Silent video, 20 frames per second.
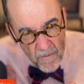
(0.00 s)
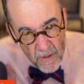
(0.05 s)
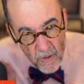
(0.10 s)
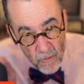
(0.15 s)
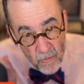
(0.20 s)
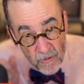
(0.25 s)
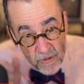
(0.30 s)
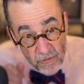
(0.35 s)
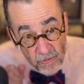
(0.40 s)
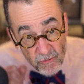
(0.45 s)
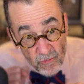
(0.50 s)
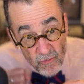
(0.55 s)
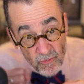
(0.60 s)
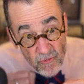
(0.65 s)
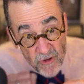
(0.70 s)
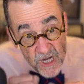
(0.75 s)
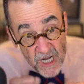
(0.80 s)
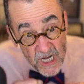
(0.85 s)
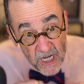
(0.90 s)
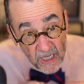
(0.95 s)
who is
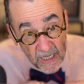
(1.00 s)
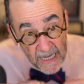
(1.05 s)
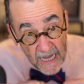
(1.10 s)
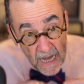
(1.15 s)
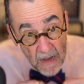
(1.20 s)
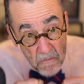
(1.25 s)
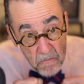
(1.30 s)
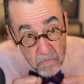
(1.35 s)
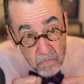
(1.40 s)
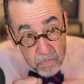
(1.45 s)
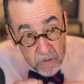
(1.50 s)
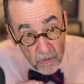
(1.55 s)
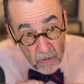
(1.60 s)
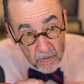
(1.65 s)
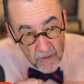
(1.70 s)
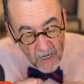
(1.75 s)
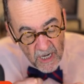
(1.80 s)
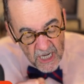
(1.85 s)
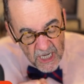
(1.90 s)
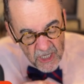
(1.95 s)
really a
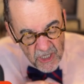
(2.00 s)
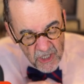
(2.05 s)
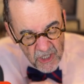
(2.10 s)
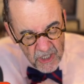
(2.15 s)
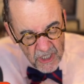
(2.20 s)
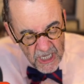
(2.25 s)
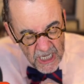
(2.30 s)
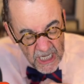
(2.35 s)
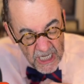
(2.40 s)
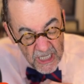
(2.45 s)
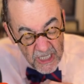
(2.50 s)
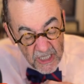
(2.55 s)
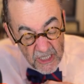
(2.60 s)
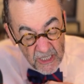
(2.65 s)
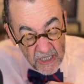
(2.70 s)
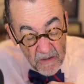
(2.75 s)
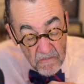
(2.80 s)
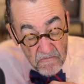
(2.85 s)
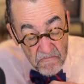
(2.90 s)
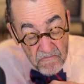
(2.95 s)
bulldog. She's
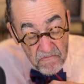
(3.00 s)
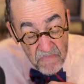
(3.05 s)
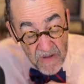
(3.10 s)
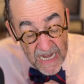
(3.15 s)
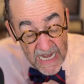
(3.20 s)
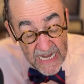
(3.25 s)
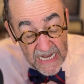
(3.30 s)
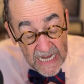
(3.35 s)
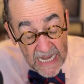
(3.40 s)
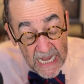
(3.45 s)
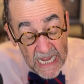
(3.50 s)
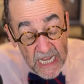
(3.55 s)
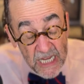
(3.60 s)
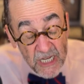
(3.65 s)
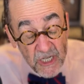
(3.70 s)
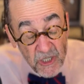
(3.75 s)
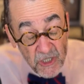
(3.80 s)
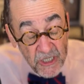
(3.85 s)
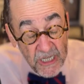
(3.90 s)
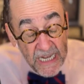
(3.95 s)
the big.
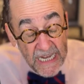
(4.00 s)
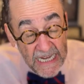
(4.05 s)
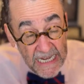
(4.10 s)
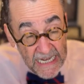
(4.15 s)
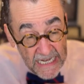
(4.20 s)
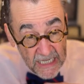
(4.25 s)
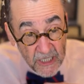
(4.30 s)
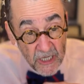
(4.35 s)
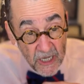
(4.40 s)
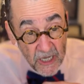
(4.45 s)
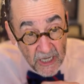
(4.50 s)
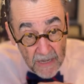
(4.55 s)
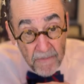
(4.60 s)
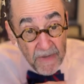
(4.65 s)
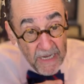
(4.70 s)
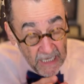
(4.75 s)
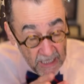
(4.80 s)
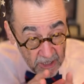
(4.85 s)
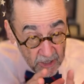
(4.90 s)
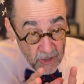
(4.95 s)
She is going to
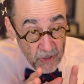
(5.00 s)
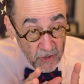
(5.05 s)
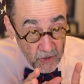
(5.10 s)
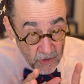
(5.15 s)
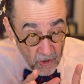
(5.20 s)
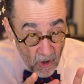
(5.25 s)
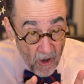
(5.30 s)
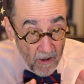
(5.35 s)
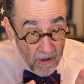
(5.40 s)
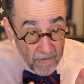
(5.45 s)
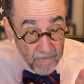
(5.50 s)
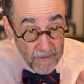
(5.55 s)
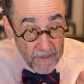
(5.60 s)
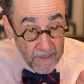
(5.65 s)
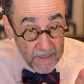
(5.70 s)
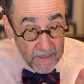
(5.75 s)
be the star of this.